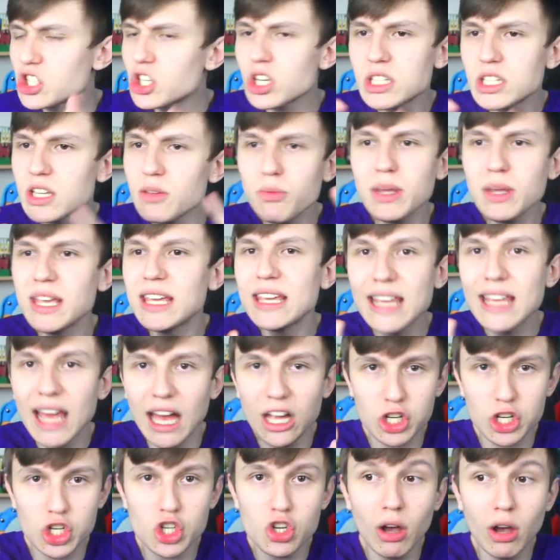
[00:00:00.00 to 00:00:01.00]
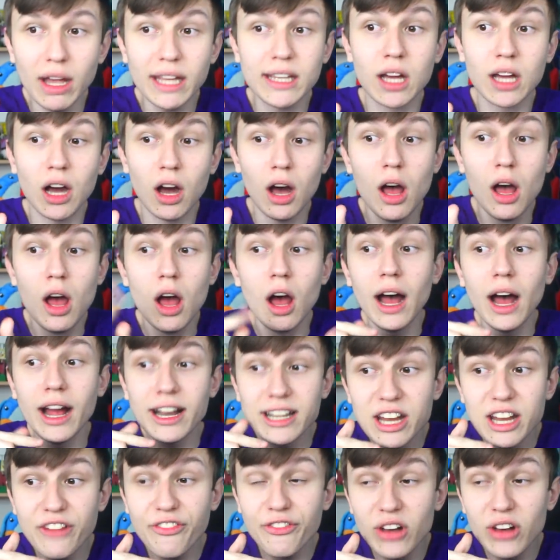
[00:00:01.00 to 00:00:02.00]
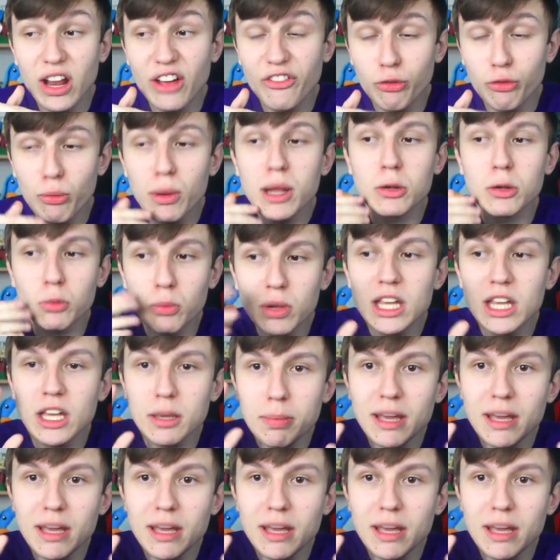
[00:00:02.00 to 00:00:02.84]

just if we can get a striker... a different left wing, we can